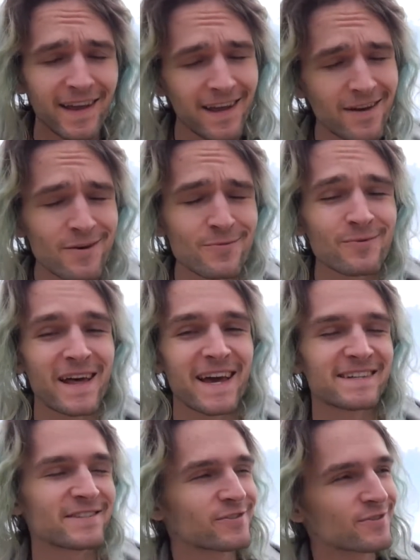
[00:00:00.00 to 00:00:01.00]
Hello,
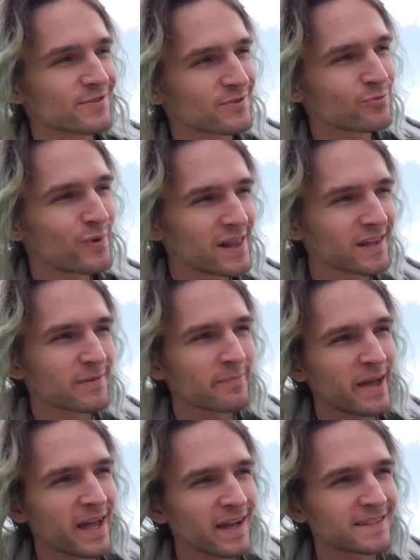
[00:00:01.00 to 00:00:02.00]
Dicers! Welcome
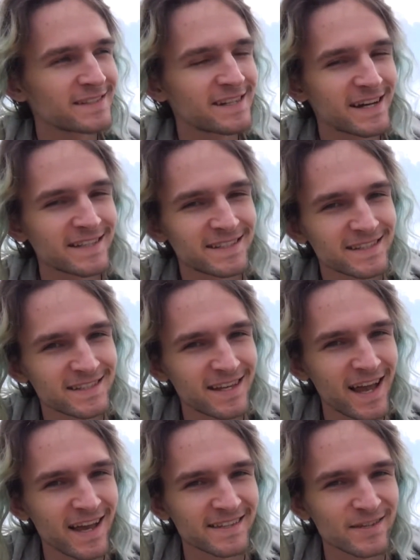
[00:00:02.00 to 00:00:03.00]
back to Dice
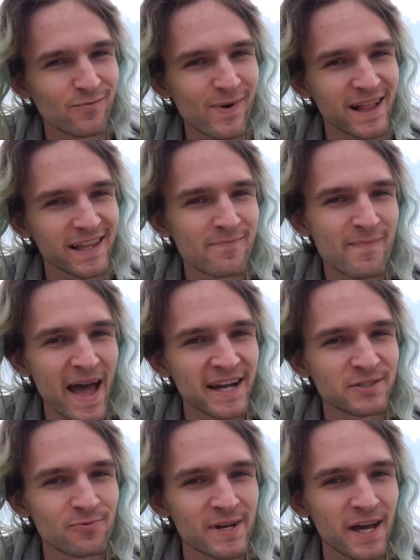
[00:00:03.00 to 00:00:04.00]
Decides, and welcome back to